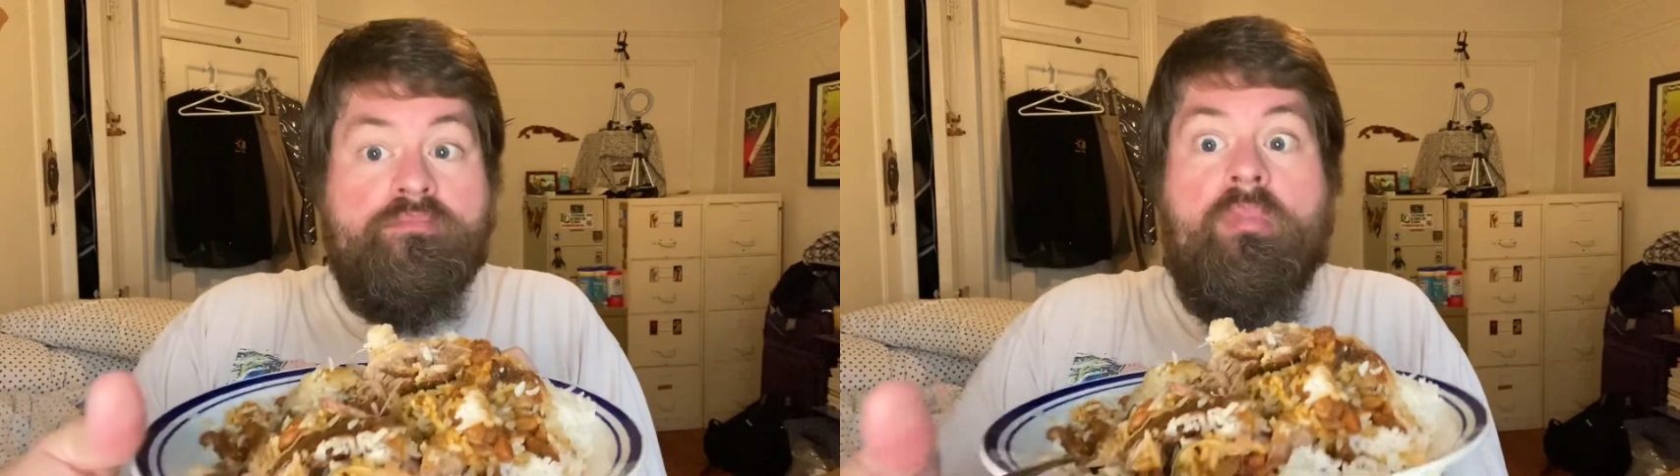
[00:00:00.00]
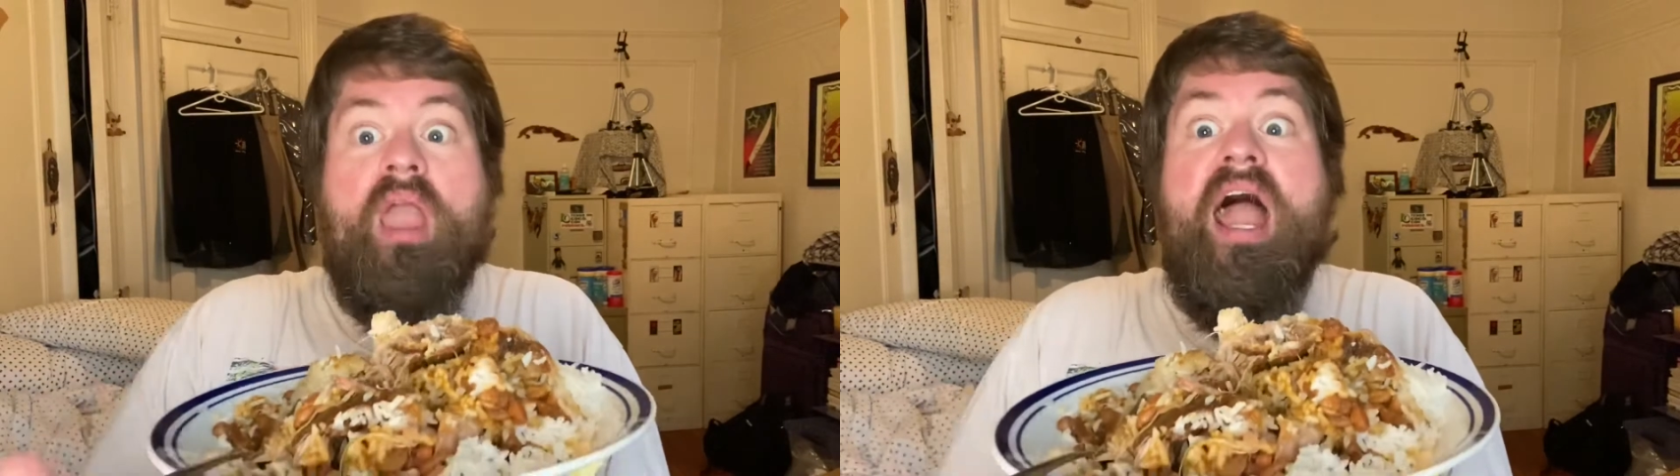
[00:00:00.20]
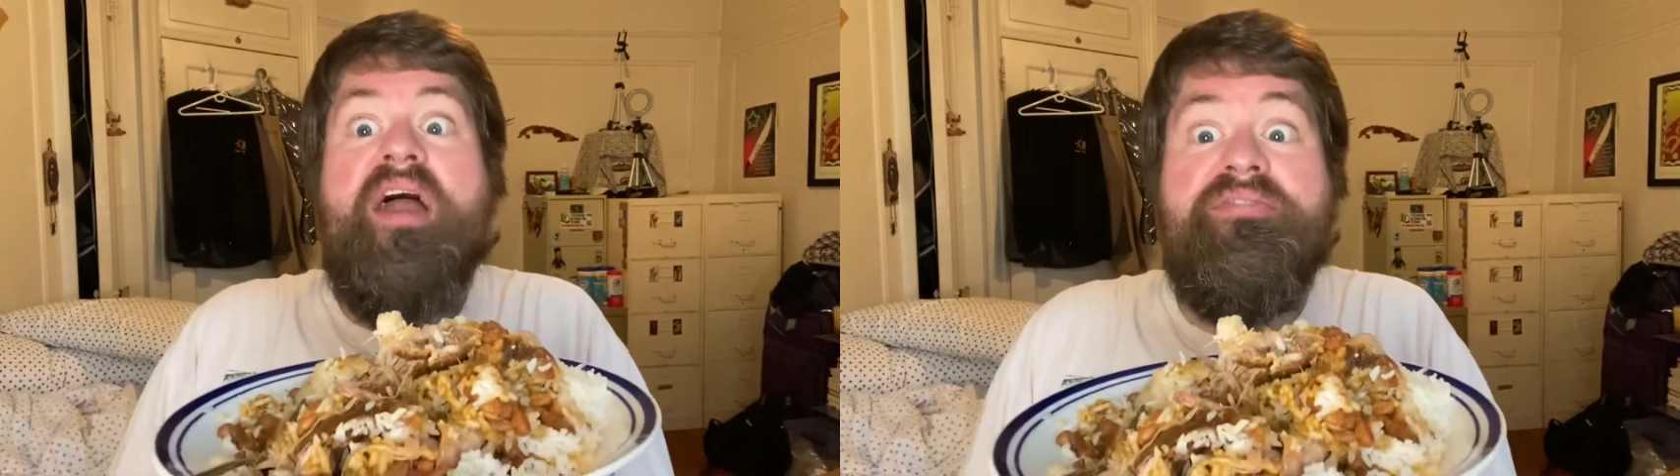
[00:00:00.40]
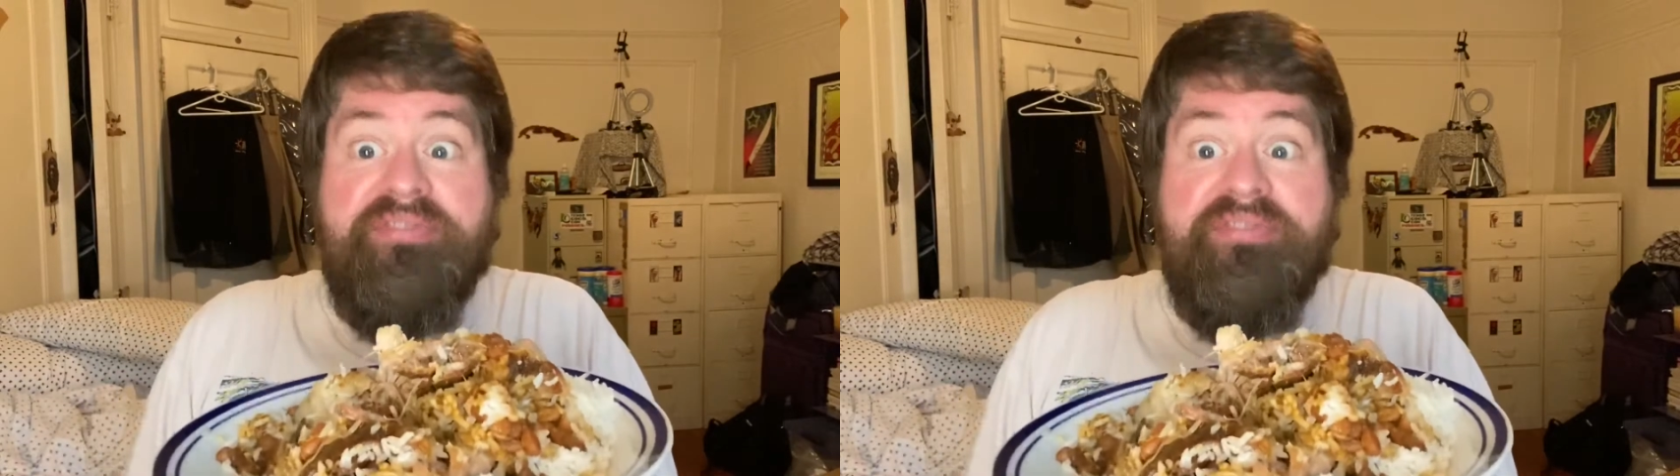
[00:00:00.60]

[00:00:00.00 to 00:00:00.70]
And